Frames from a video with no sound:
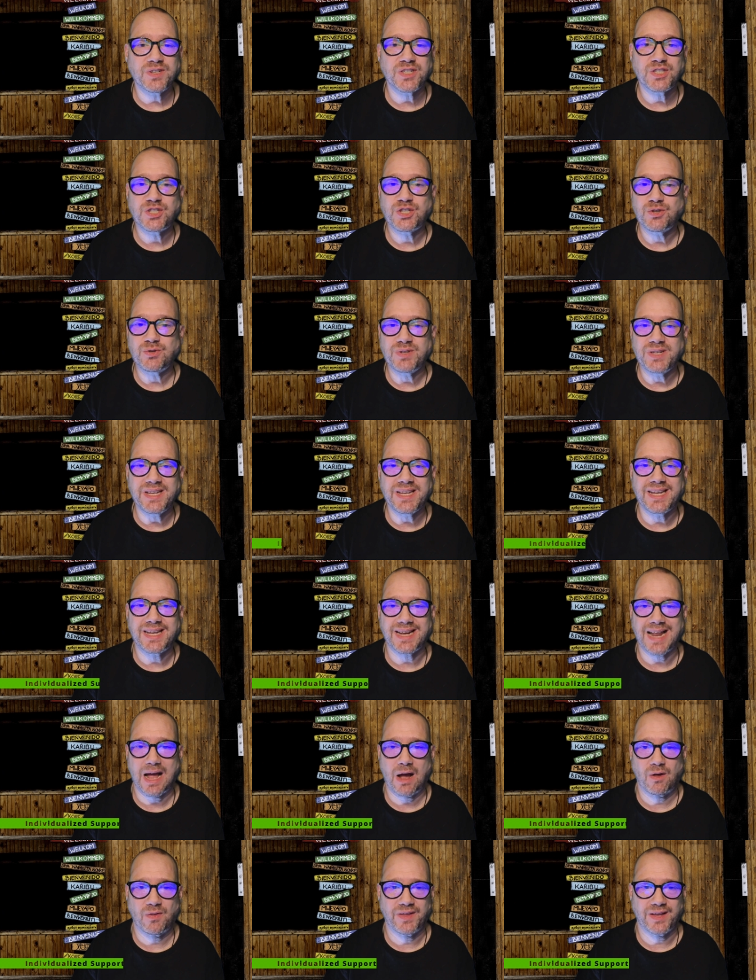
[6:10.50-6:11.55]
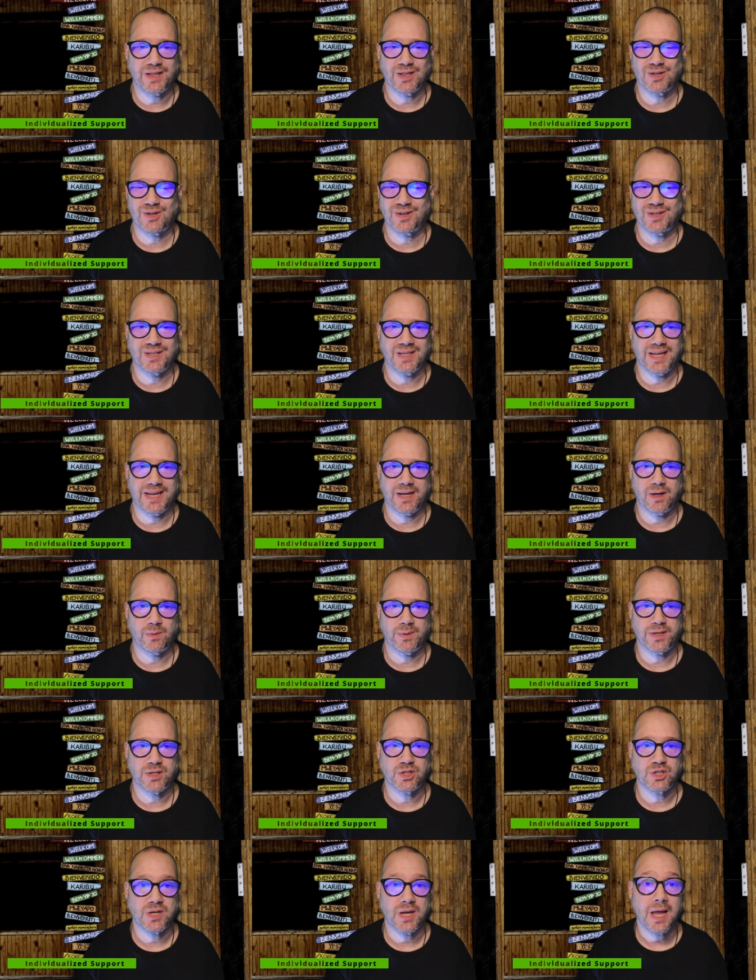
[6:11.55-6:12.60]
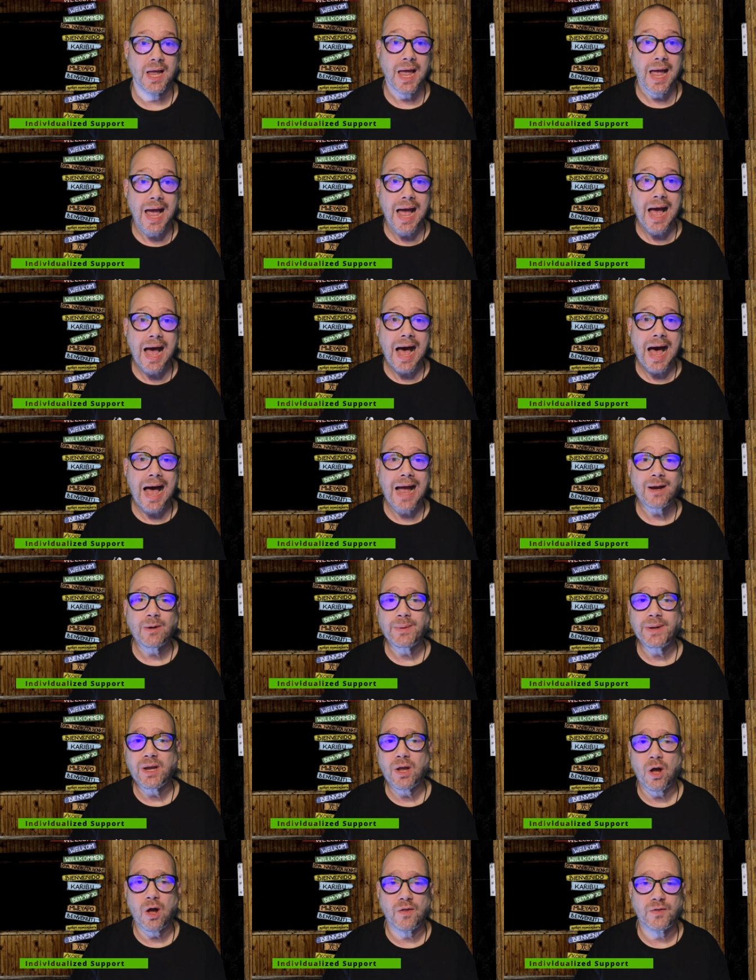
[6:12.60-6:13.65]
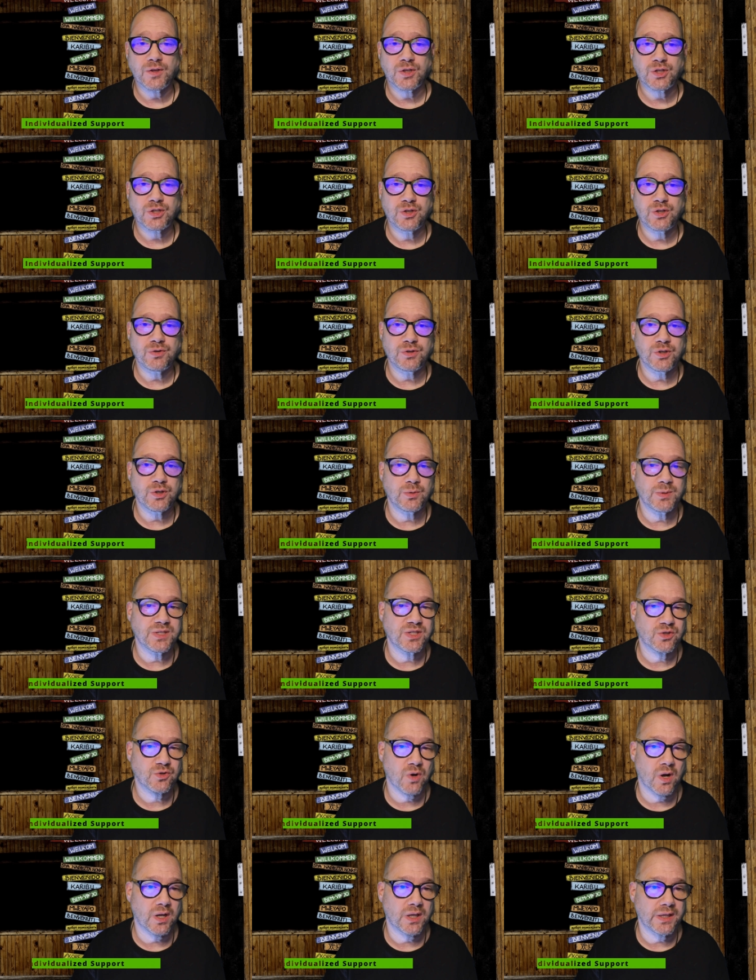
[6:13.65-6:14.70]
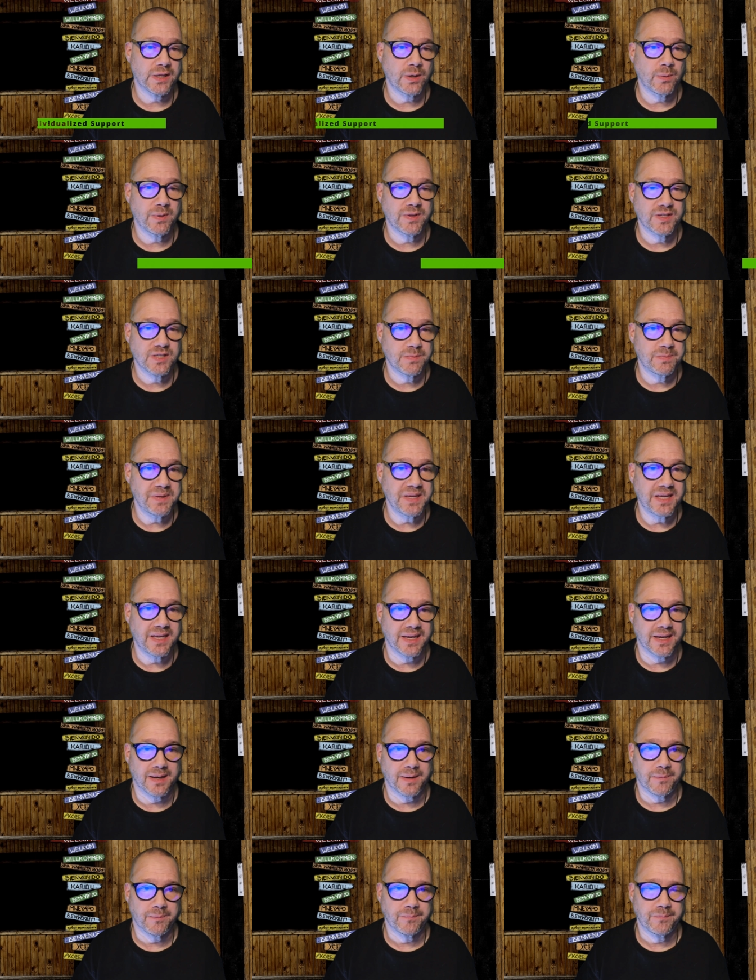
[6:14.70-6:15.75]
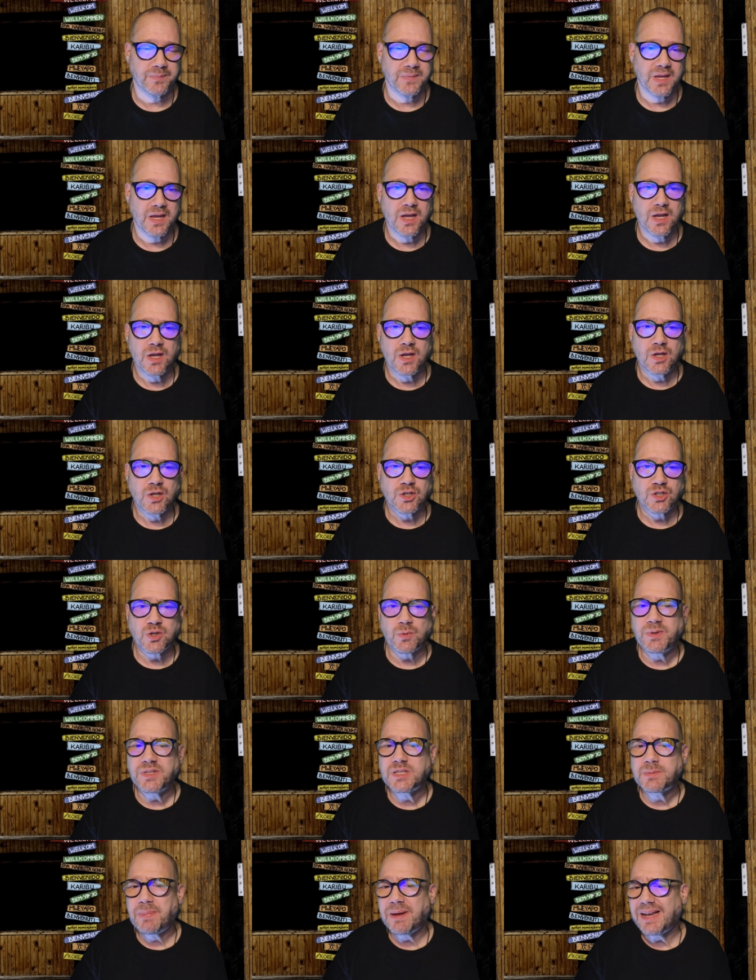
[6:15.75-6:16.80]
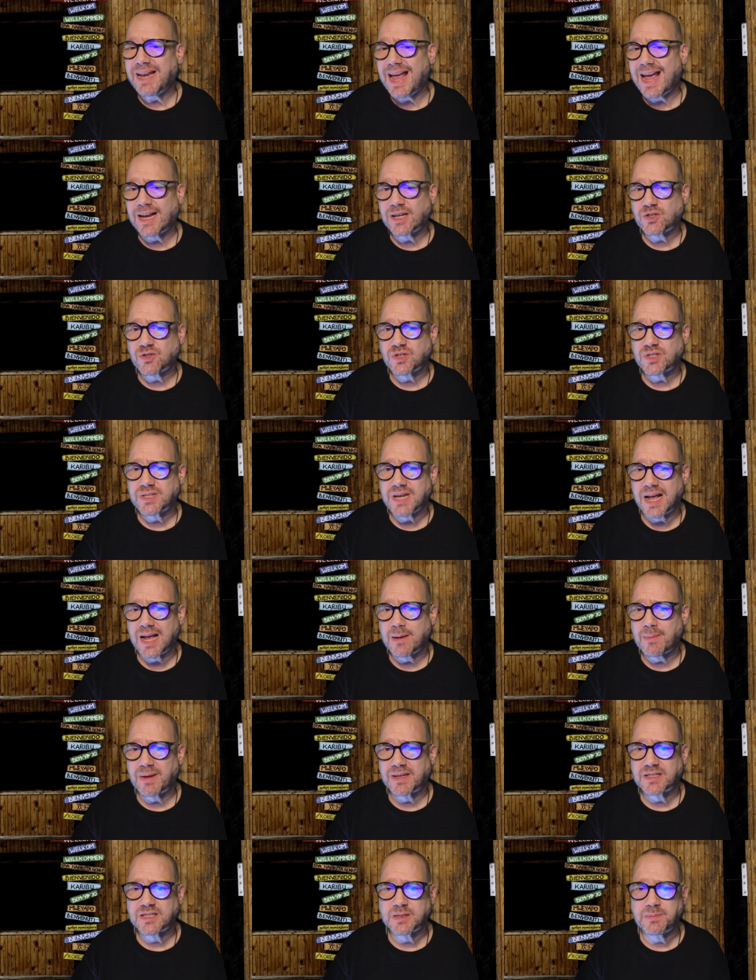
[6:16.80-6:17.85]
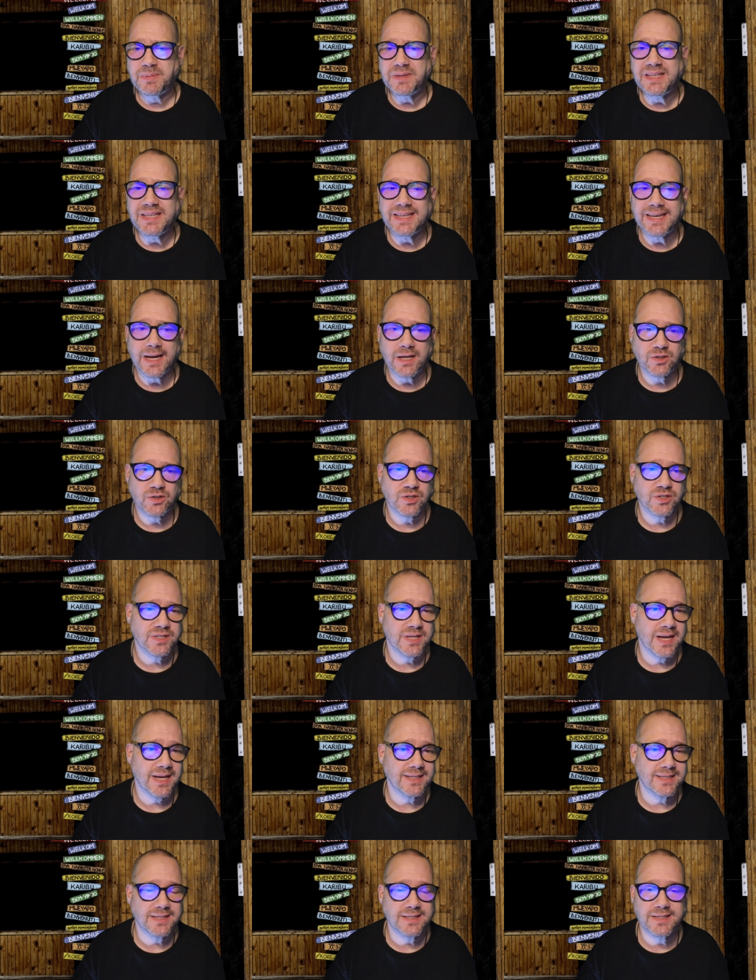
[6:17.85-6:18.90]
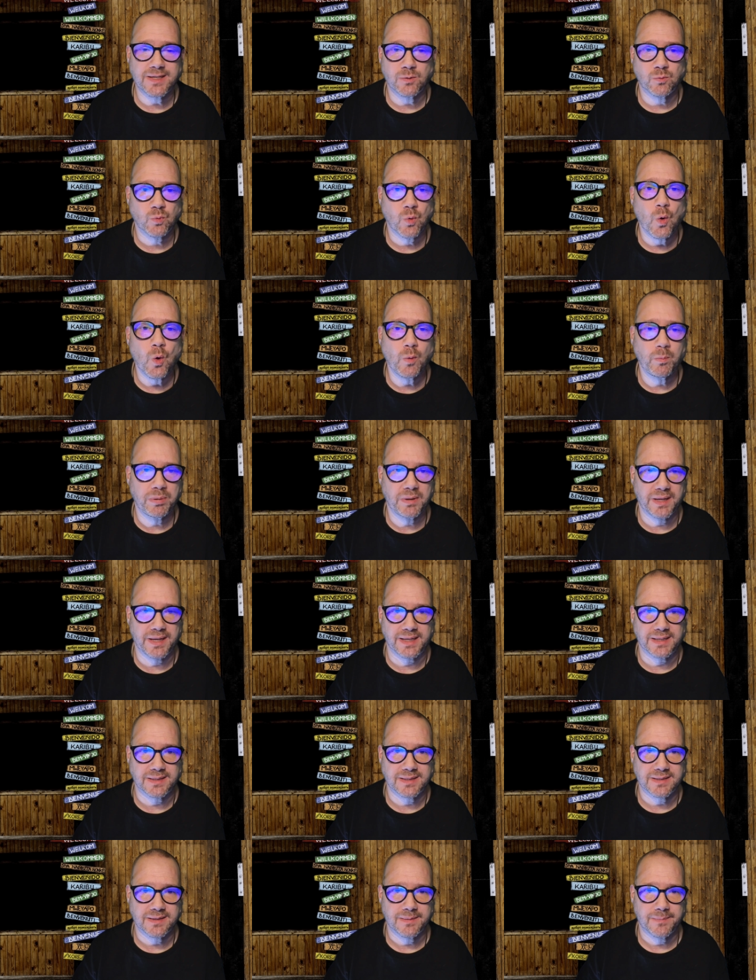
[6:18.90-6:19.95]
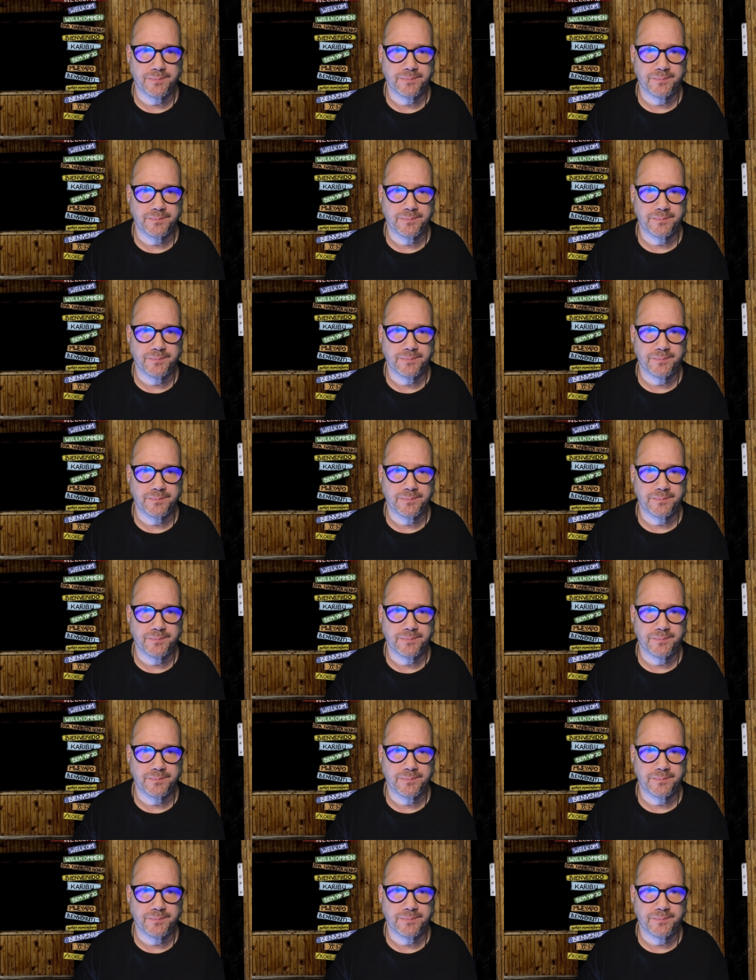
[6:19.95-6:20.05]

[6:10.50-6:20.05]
is unique in how they learn a language. I recall the student who was struggling with speaking. So we spent extra time on speaking exercises and role plays.